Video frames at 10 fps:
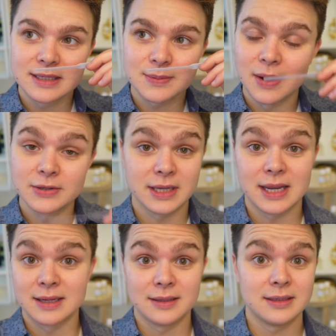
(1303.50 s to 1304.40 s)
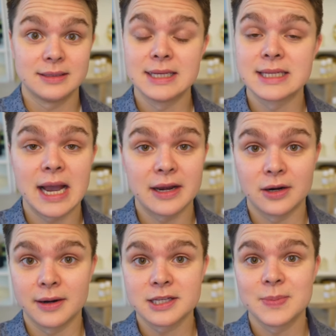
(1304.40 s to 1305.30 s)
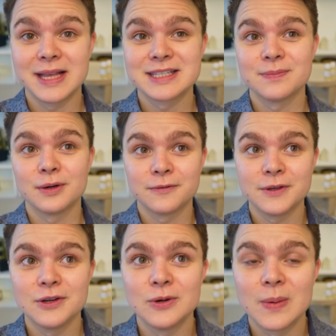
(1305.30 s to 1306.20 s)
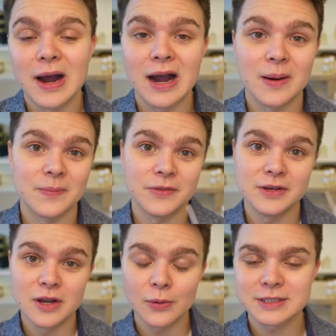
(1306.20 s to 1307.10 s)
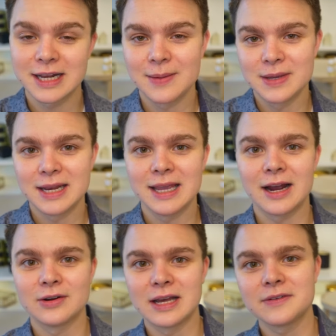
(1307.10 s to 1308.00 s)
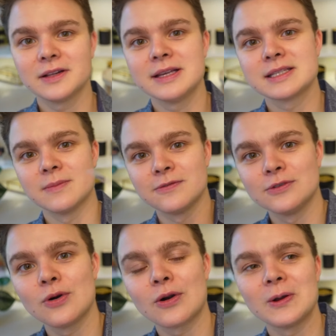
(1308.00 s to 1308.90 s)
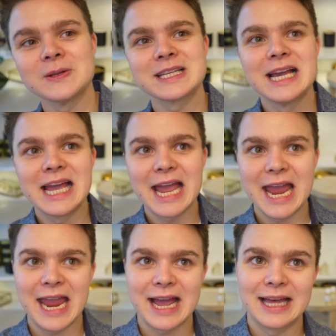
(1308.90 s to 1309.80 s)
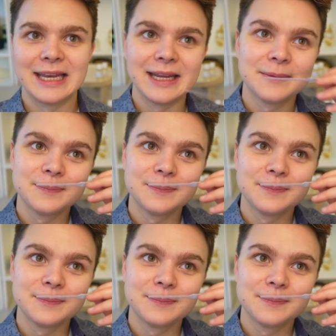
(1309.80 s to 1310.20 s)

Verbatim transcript: smells like a designer expensive perfume. Um, the notes that I'm getting are definitely some florals and